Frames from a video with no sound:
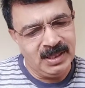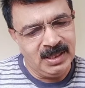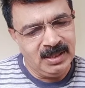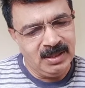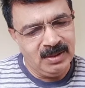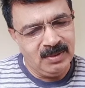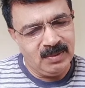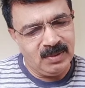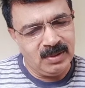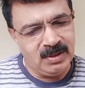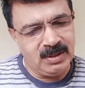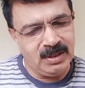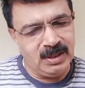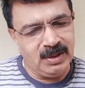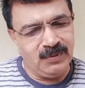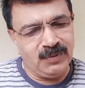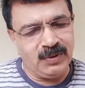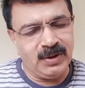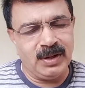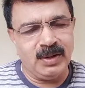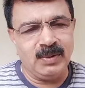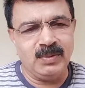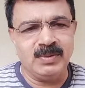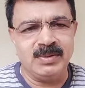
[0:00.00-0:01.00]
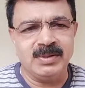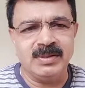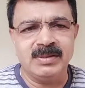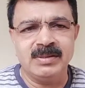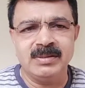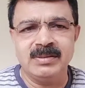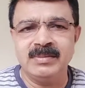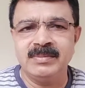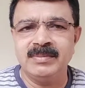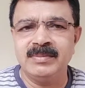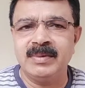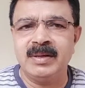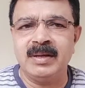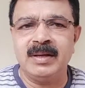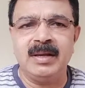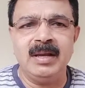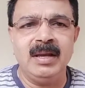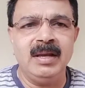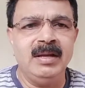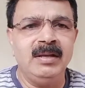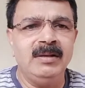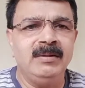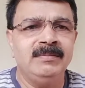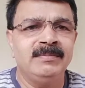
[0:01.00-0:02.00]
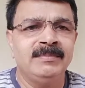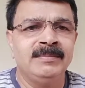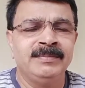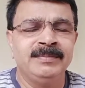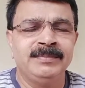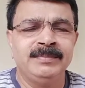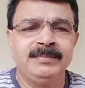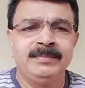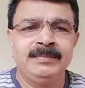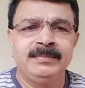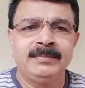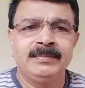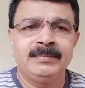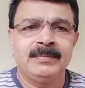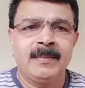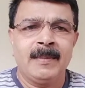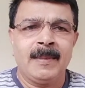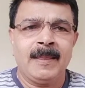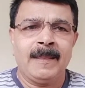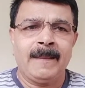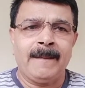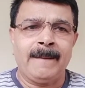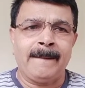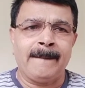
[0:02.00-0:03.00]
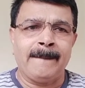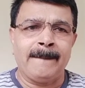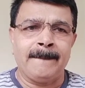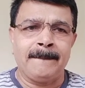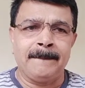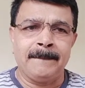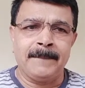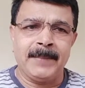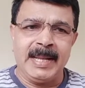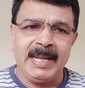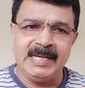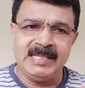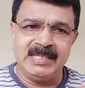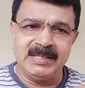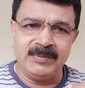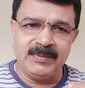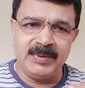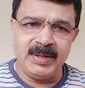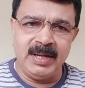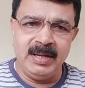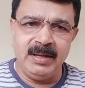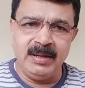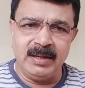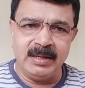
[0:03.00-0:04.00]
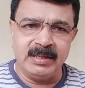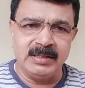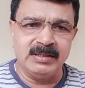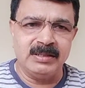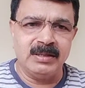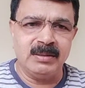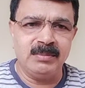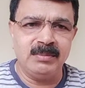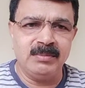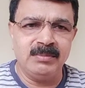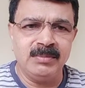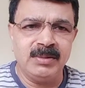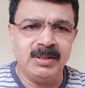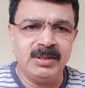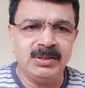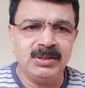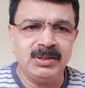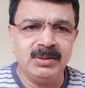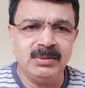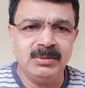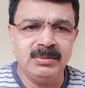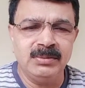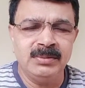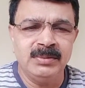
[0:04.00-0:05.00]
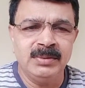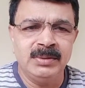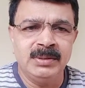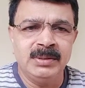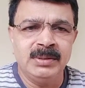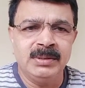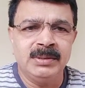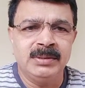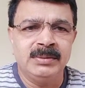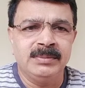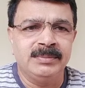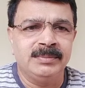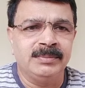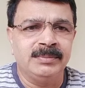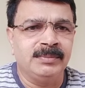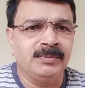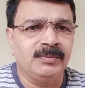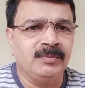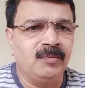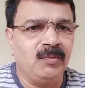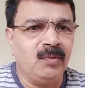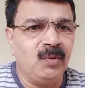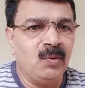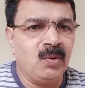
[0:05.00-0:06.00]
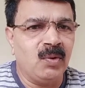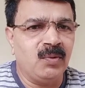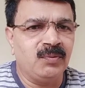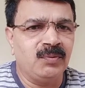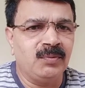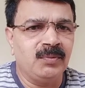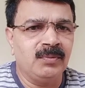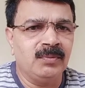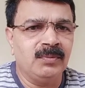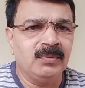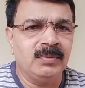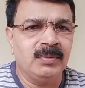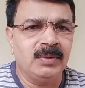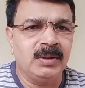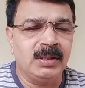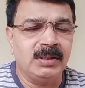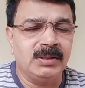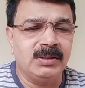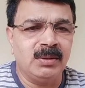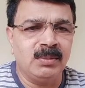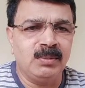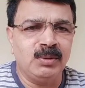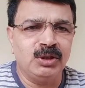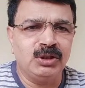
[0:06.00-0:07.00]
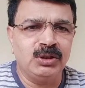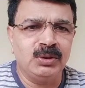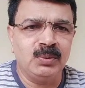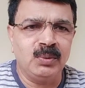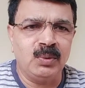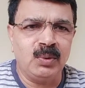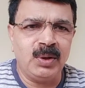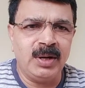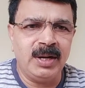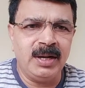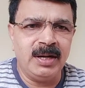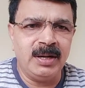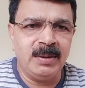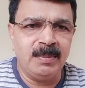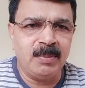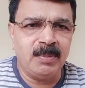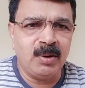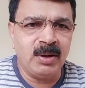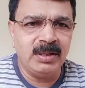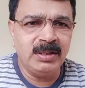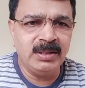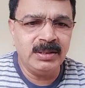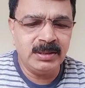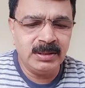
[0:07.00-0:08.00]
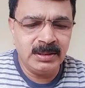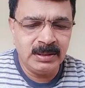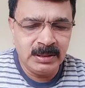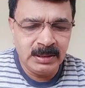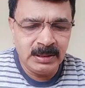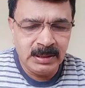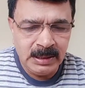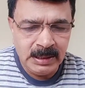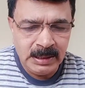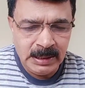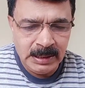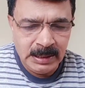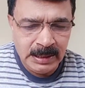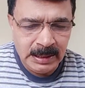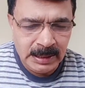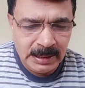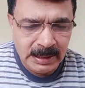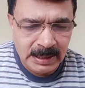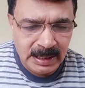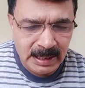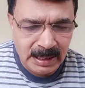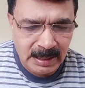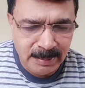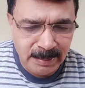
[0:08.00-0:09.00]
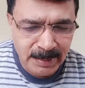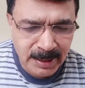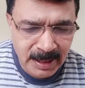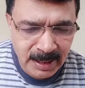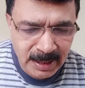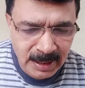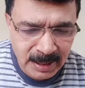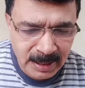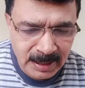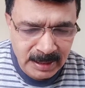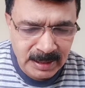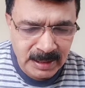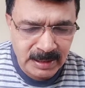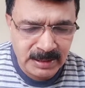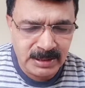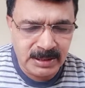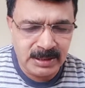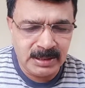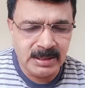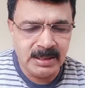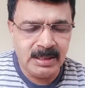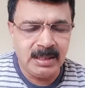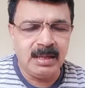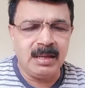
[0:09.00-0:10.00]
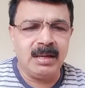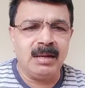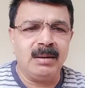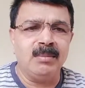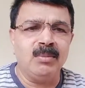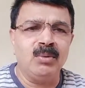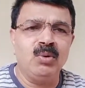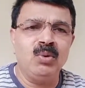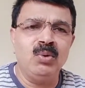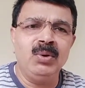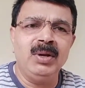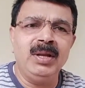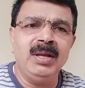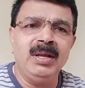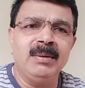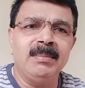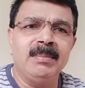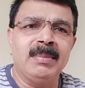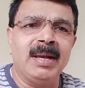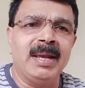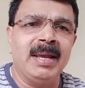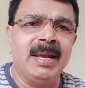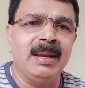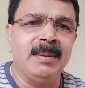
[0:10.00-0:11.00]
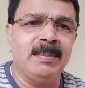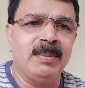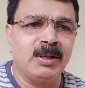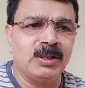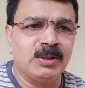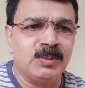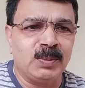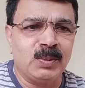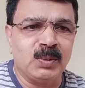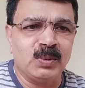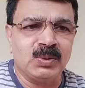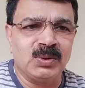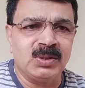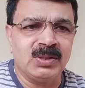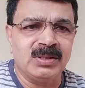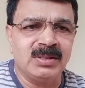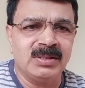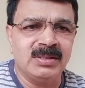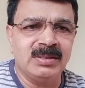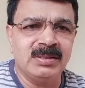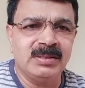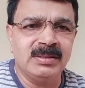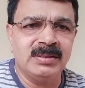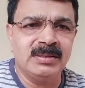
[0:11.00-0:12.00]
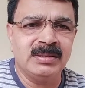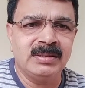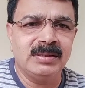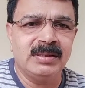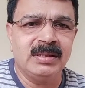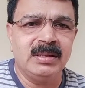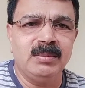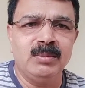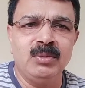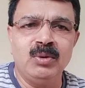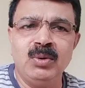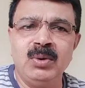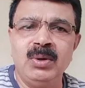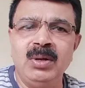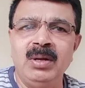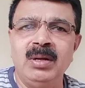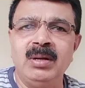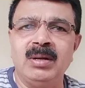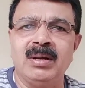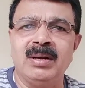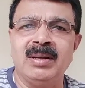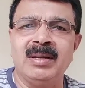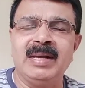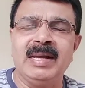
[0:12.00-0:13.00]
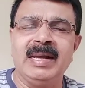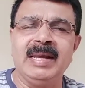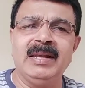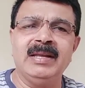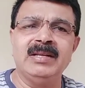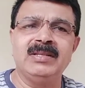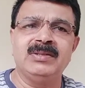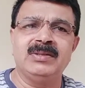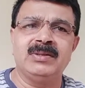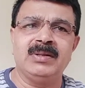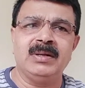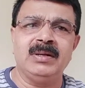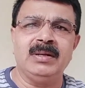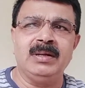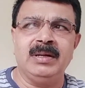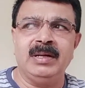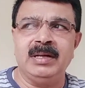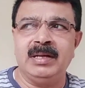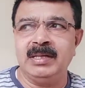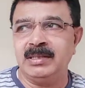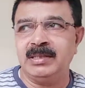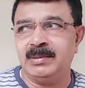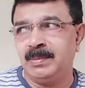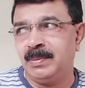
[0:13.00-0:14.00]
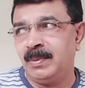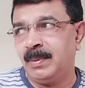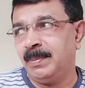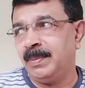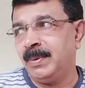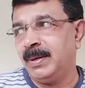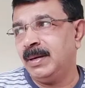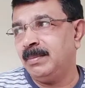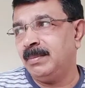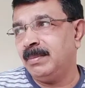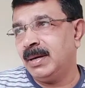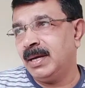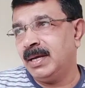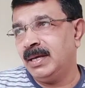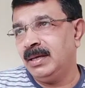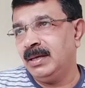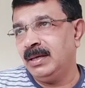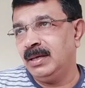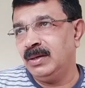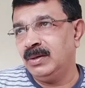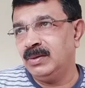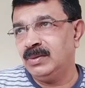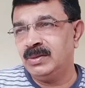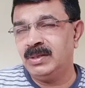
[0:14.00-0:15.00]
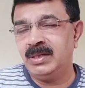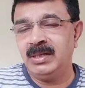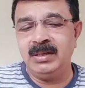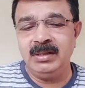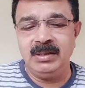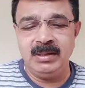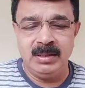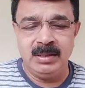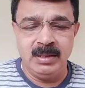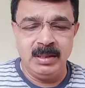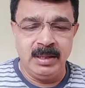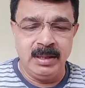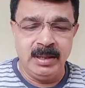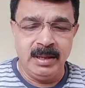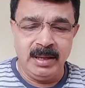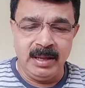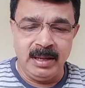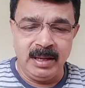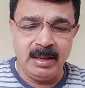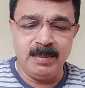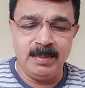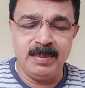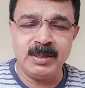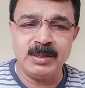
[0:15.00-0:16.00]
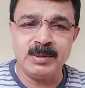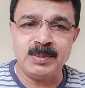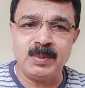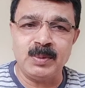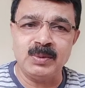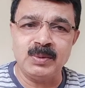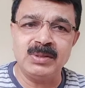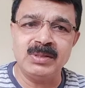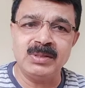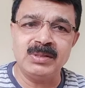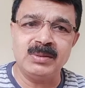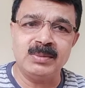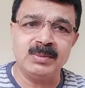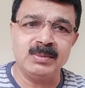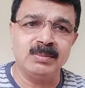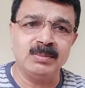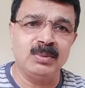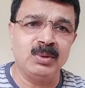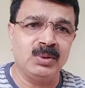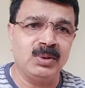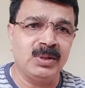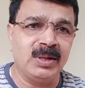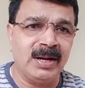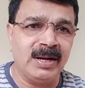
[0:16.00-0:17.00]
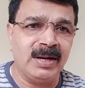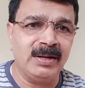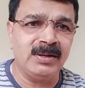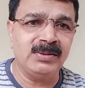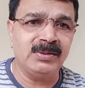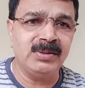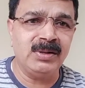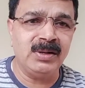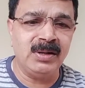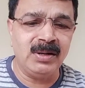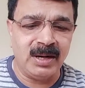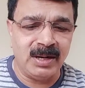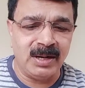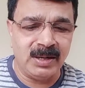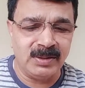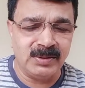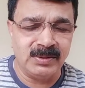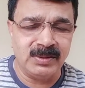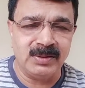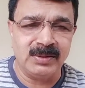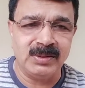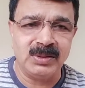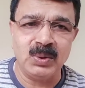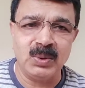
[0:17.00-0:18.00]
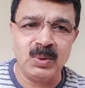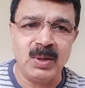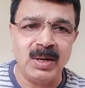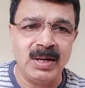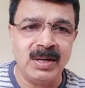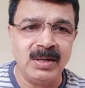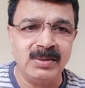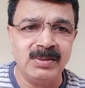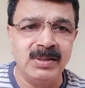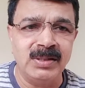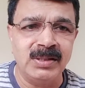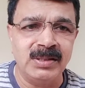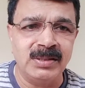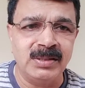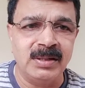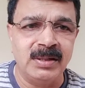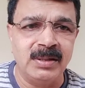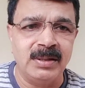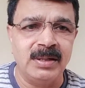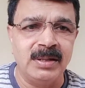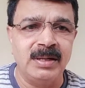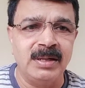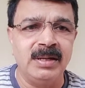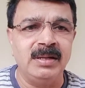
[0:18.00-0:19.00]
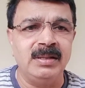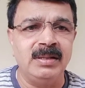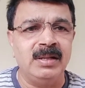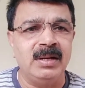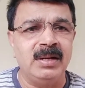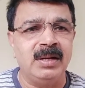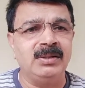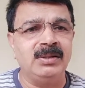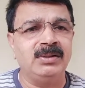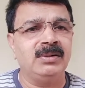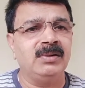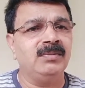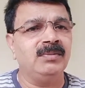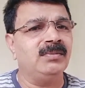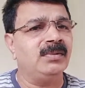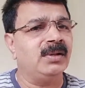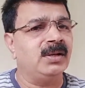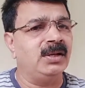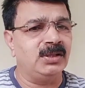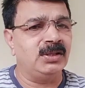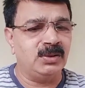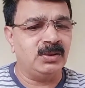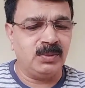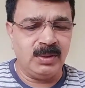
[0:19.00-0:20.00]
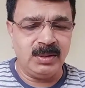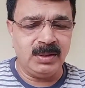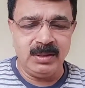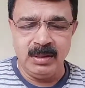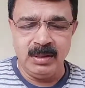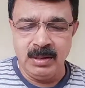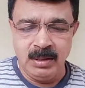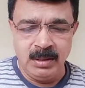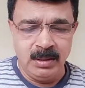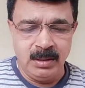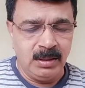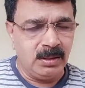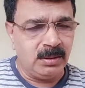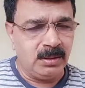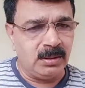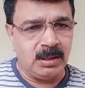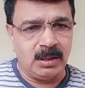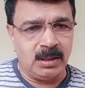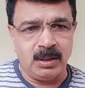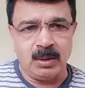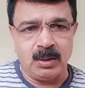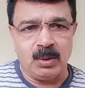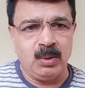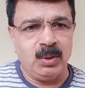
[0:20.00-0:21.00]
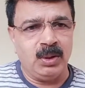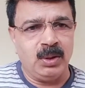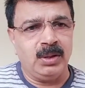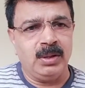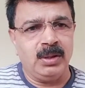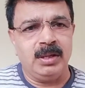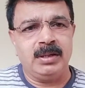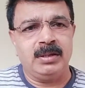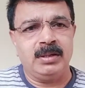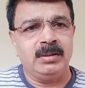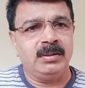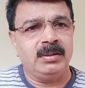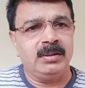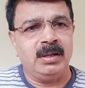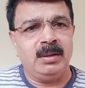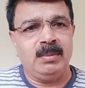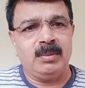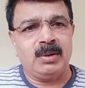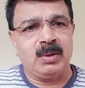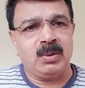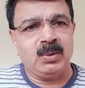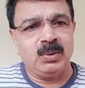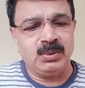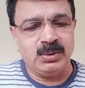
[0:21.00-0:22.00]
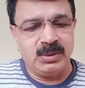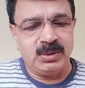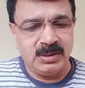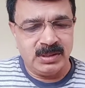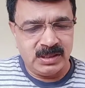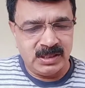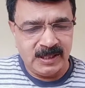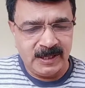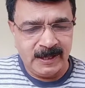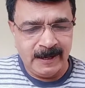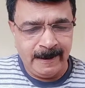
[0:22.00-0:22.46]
What are the different uses? Again, it's a very examination view of examination oriented point. That's ammonia by Haber's process. Ammonia NH3, it is prepared by using Haber's process, both the nitrogen and hydrogen. So nitrogen is contained in the ratio of 3:1, that you are going to get to 3 mark questions.